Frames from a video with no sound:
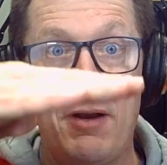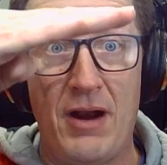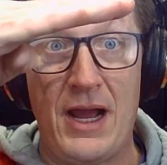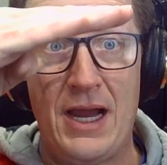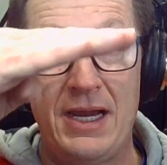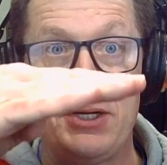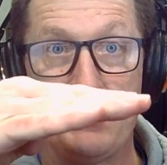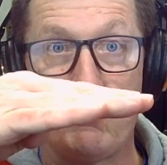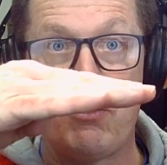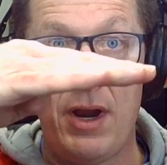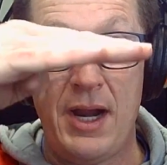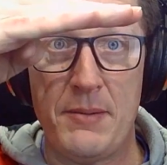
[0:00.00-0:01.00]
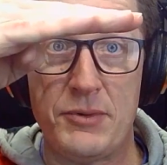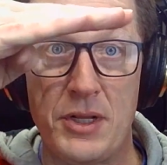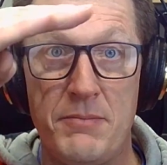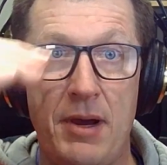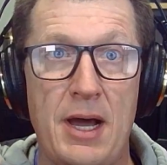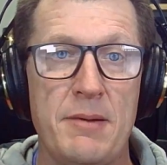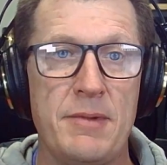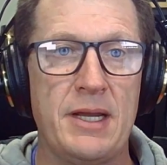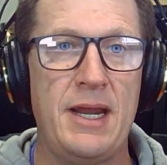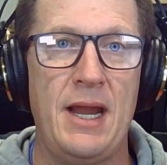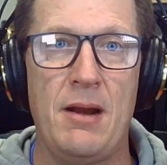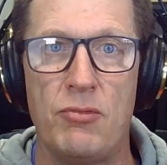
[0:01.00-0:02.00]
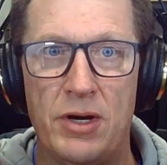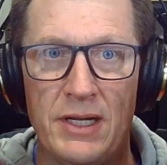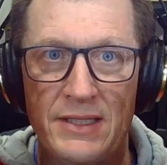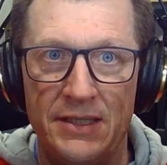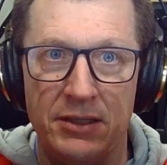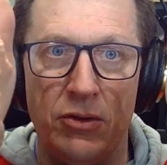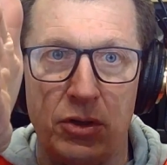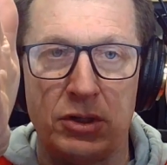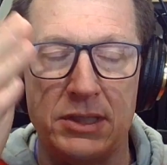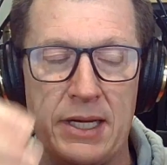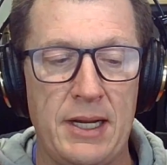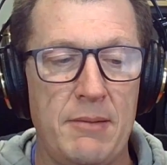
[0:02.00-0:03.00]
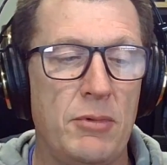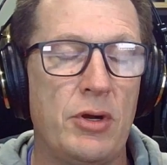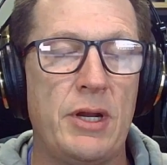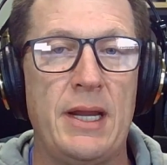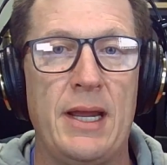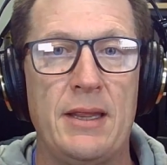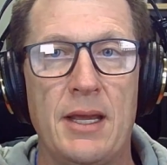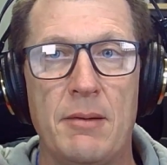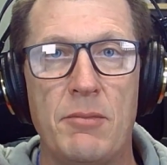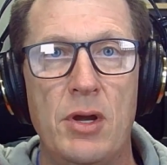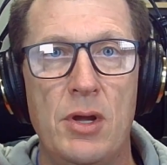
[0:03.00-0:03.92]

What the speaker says: eyes right up to the bottom of the camera, and it still looks like I'm looking at them